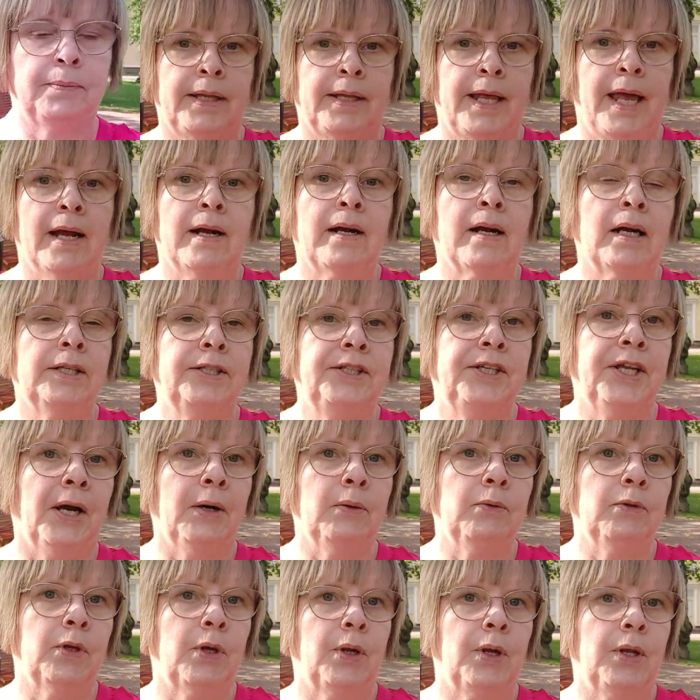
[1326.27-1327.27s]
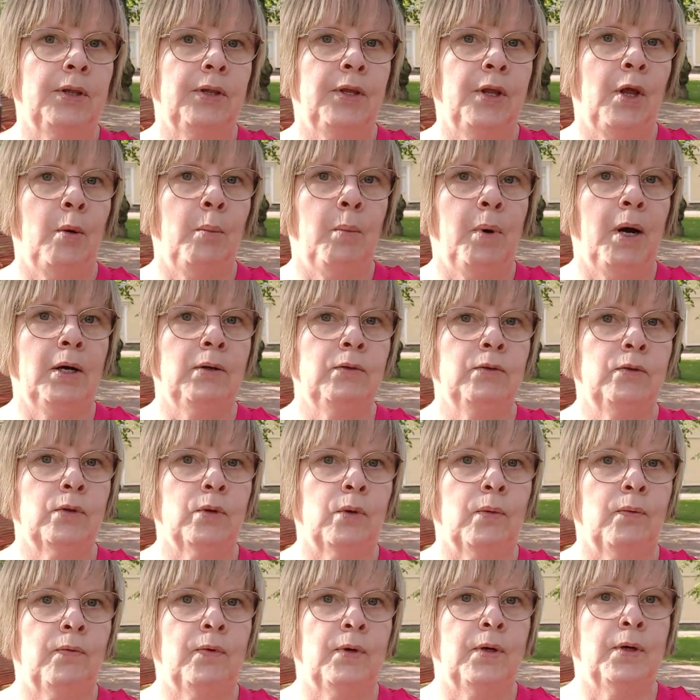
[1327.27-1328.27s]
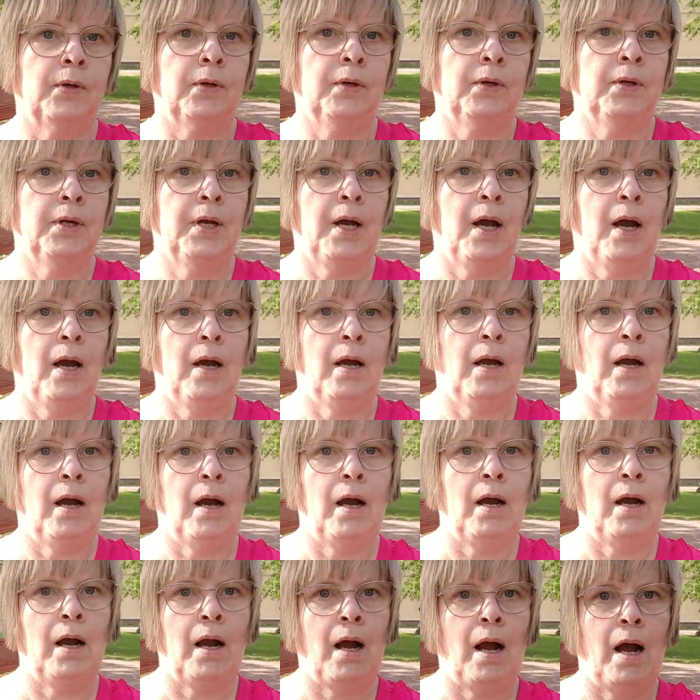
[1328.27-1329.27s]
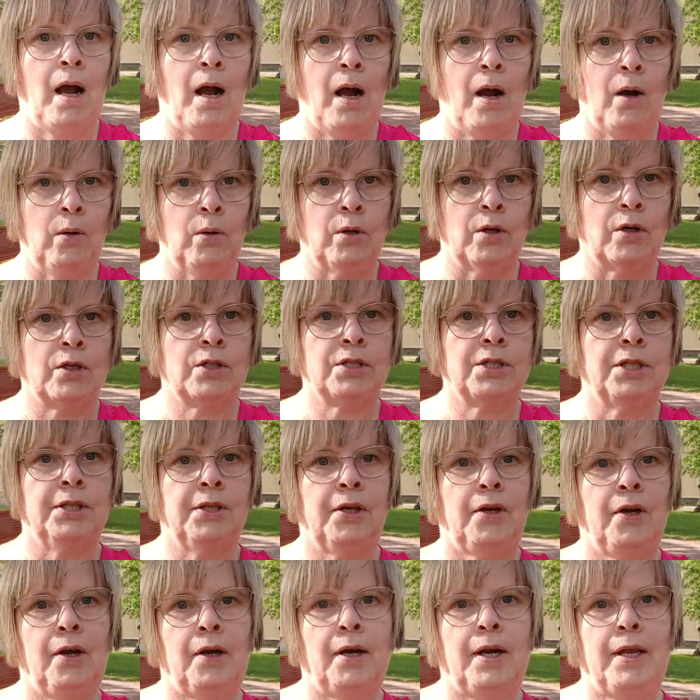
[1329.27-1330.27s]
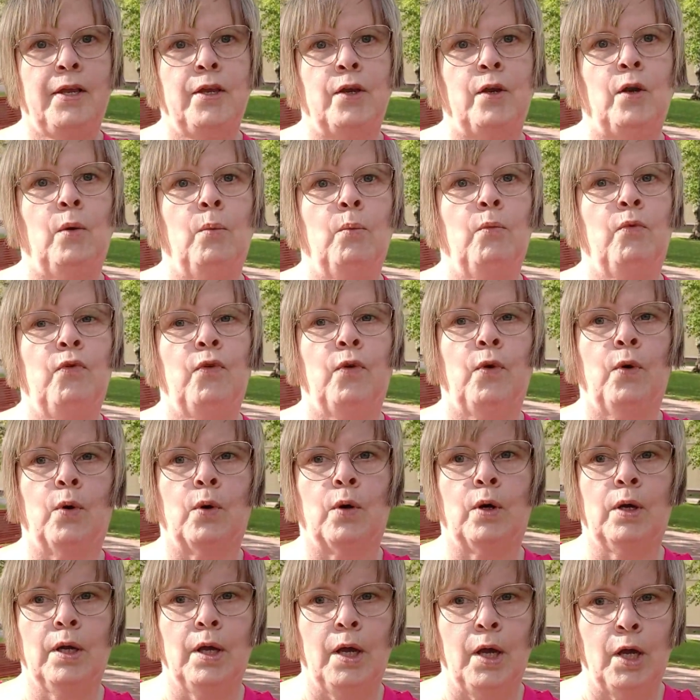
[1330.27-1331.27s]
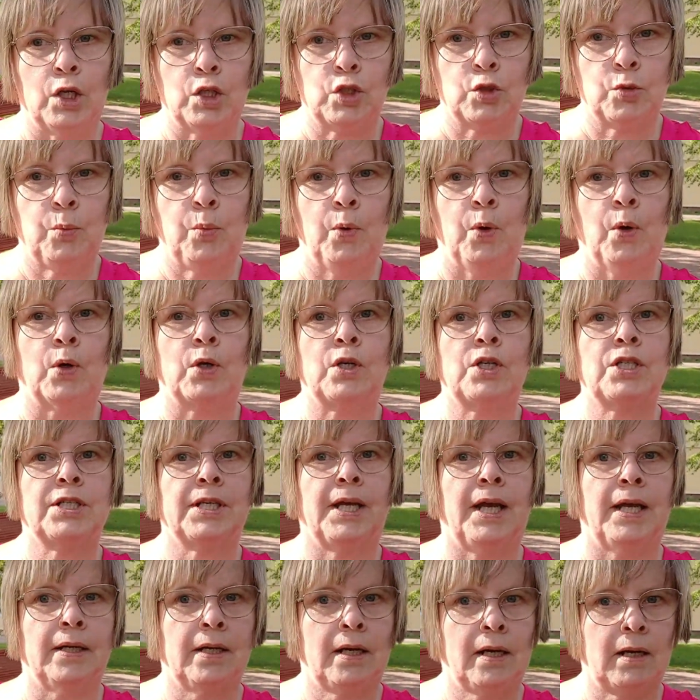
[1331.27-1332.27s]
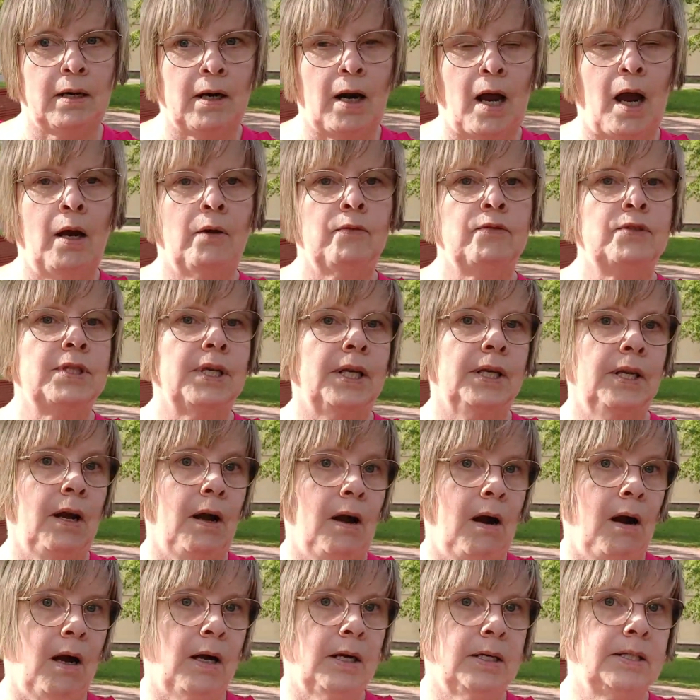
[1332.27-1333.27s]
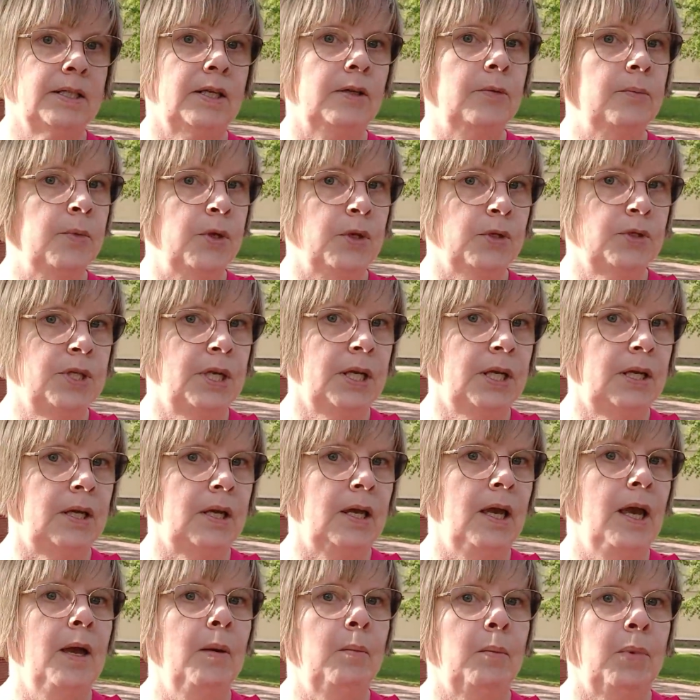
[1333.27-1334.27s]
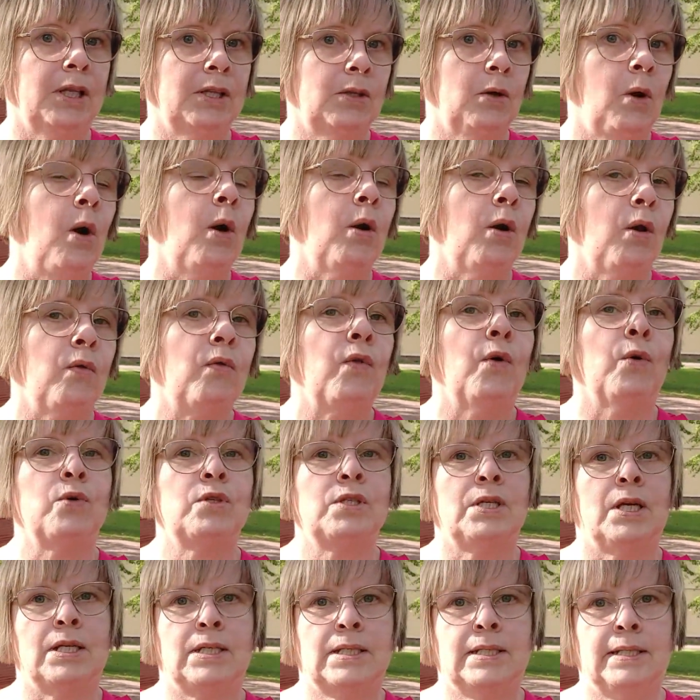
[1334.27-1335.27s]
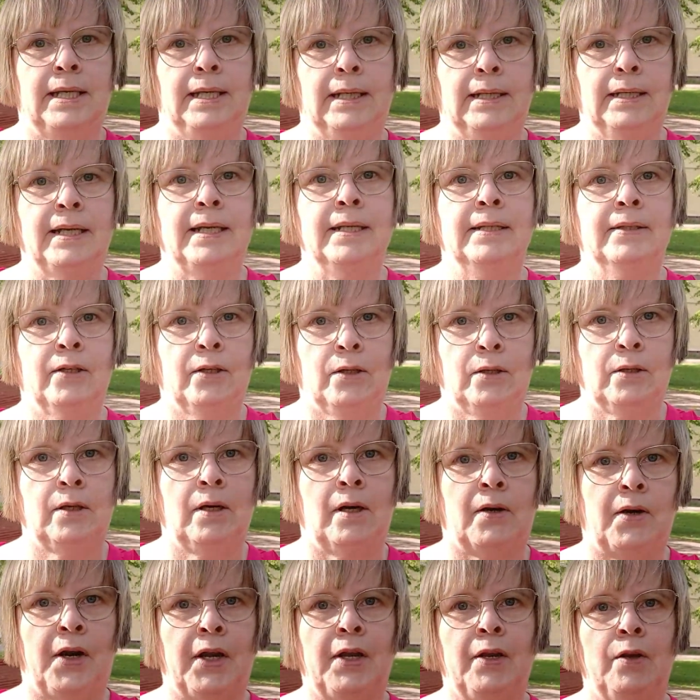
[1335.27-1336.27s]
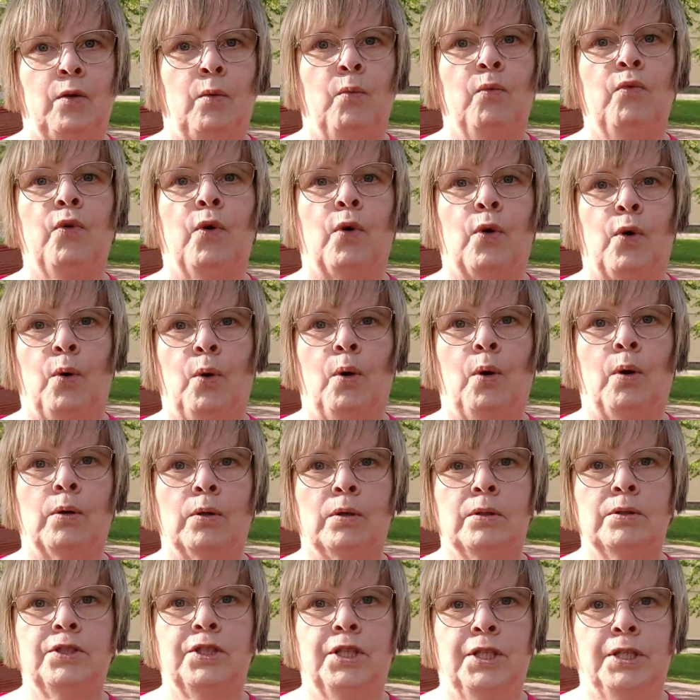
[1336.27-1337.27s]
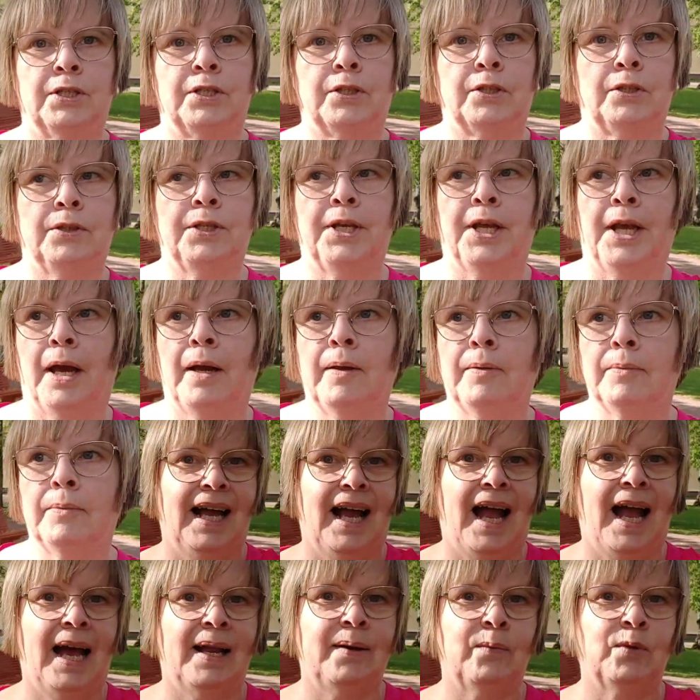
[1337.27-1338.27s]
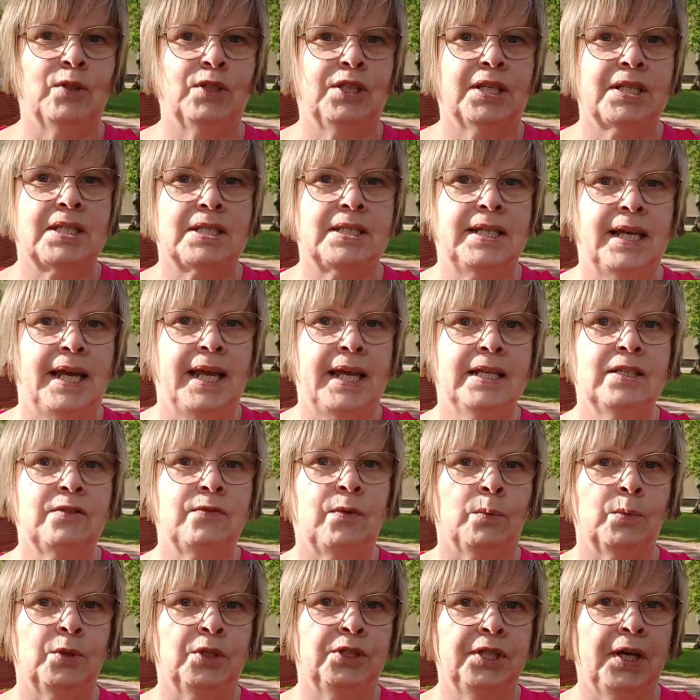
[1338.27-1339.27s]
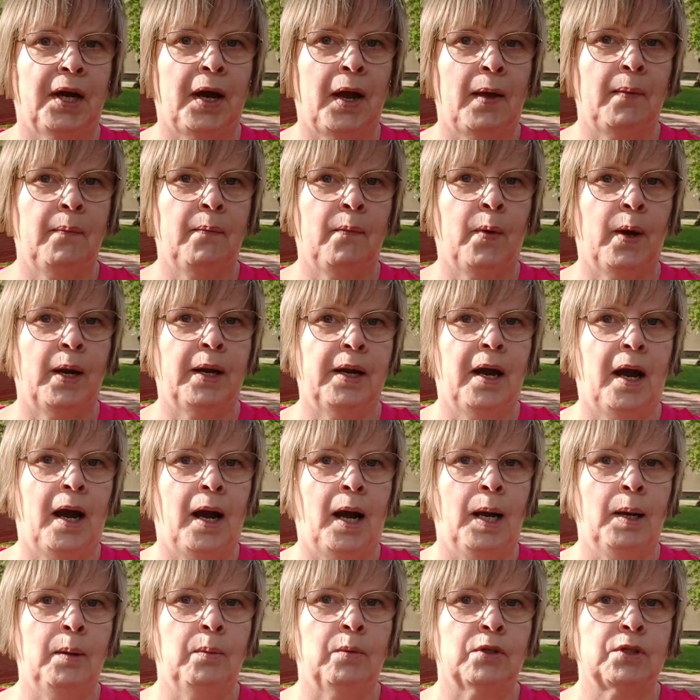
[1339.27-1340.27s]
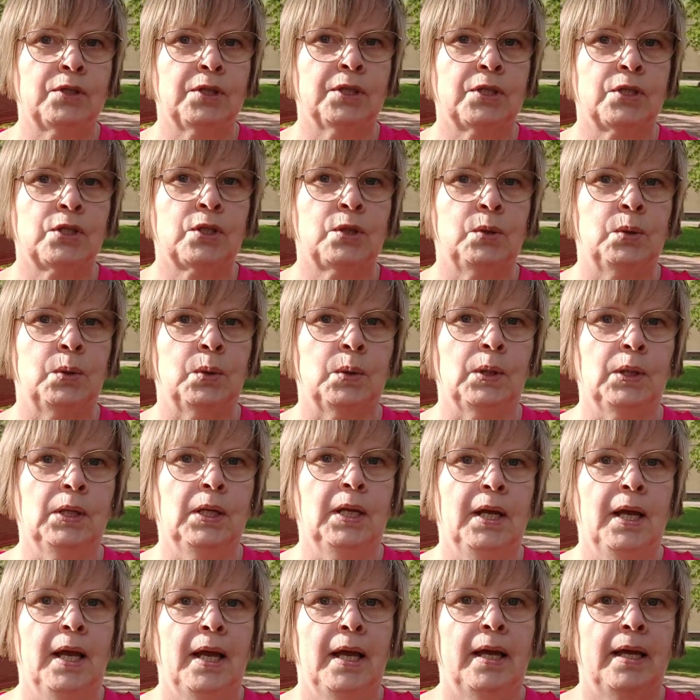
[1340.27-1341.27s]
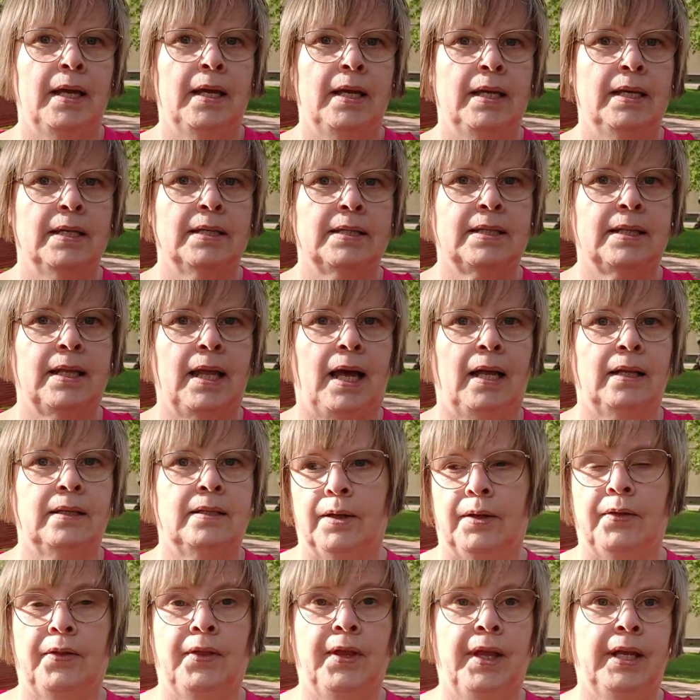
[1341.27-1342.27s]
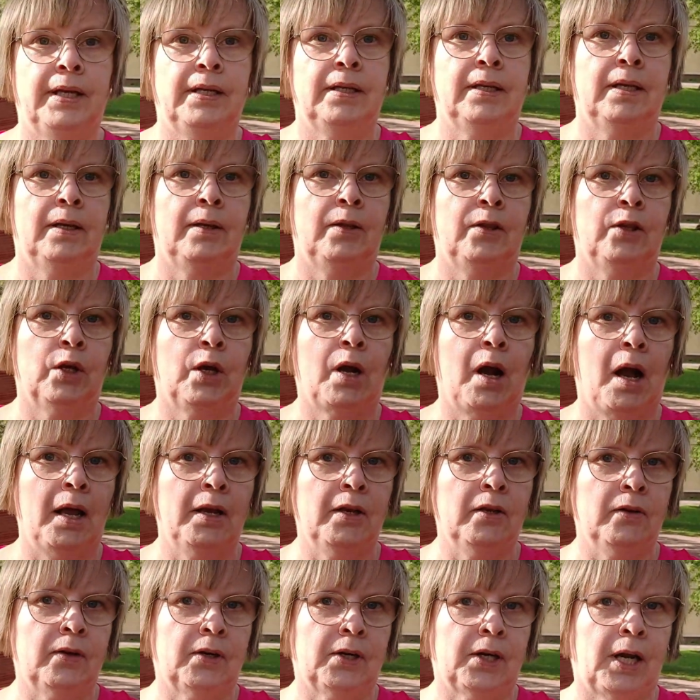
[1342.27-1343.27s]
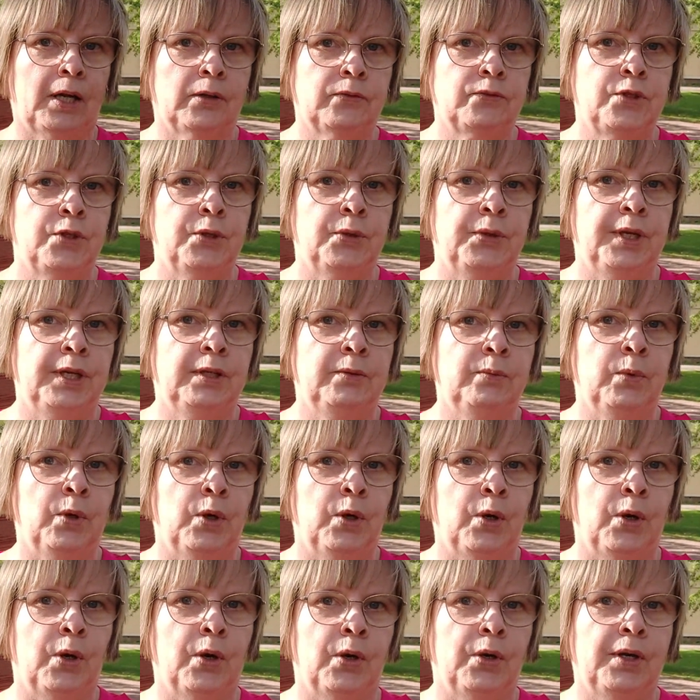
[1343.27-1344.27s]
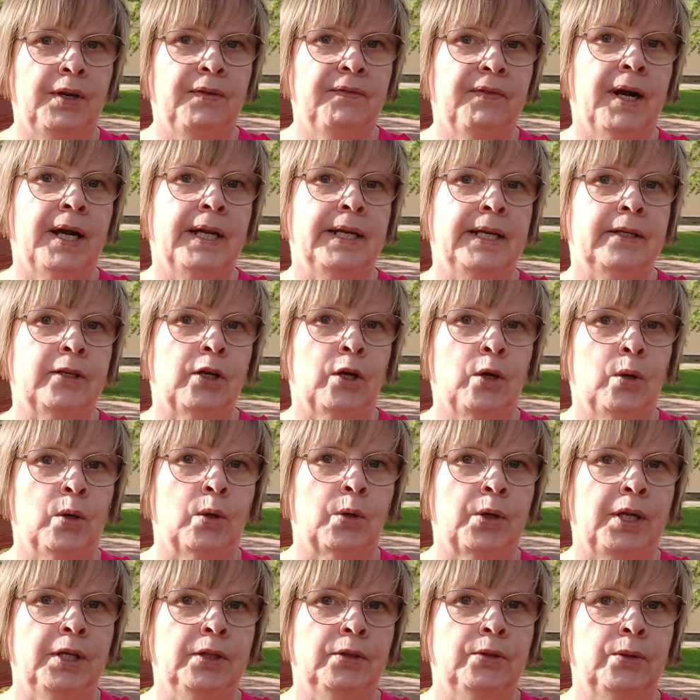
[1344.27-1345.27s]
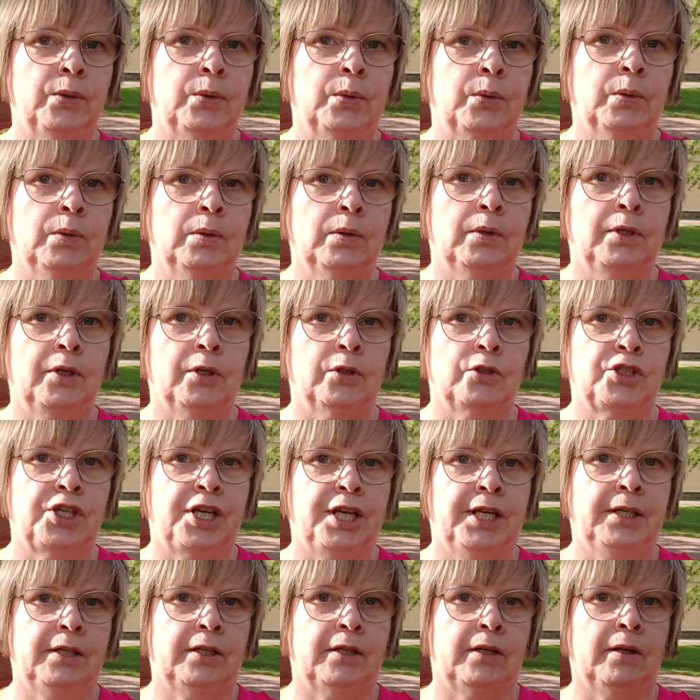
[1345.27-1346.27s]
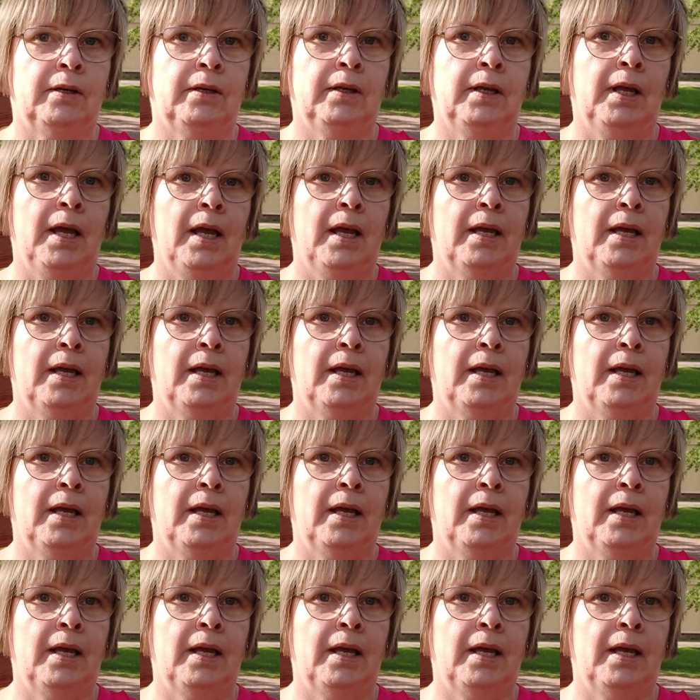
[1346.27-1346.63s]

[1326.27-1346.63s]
have cut down the amount of hours in the curriculum for sports and crafts and arts and music, but all of those are still in the curriculum for all children, yeah. And what has changed from the time when I was at school is that then the kind of crafts you did were divided according to your gender.